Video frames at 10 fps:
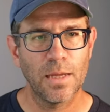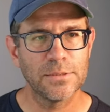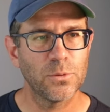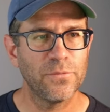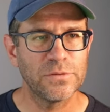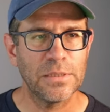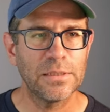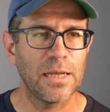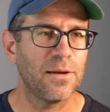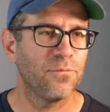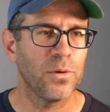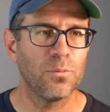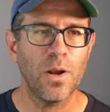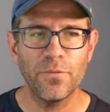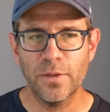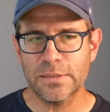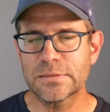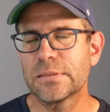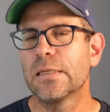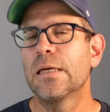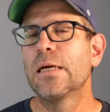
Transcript: And so we've seen that if we run this,